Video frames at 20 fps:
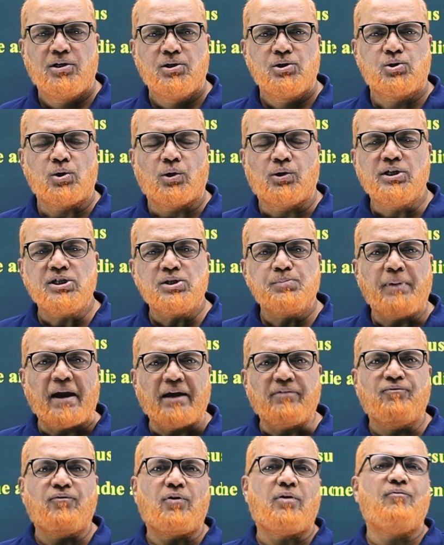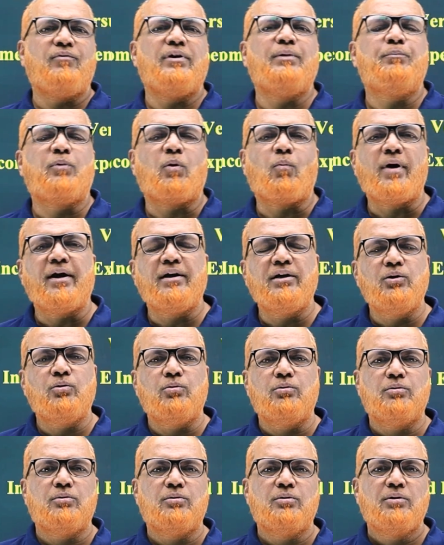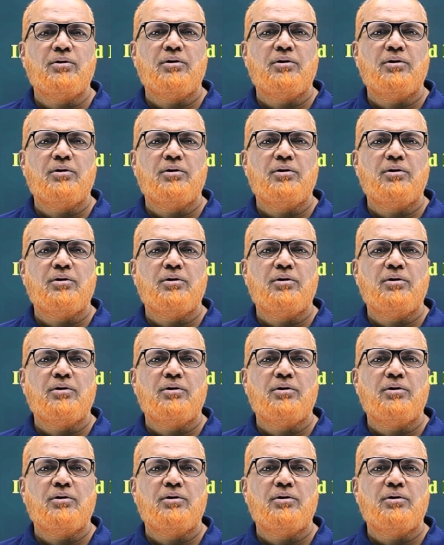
So this platform will provide you